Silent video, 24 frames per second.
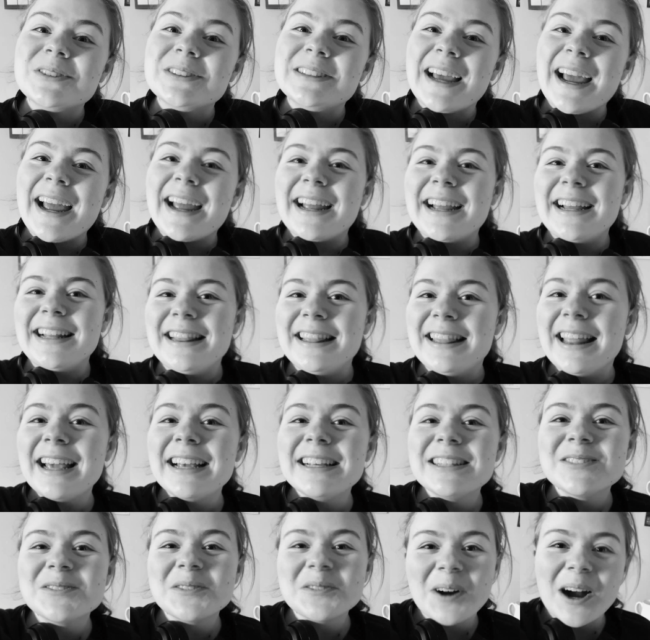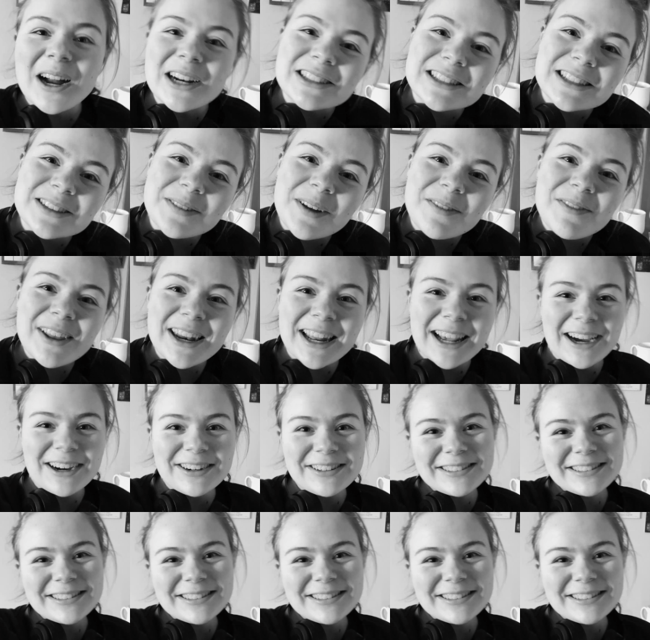day, and thanks for watching my video.